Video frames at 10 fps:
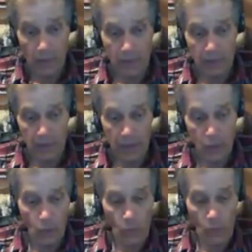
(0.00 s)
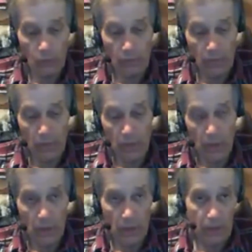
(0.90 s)
queens in that swarm,
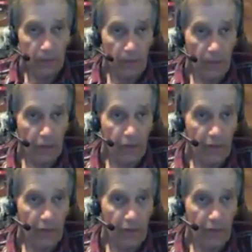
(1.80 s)
I'll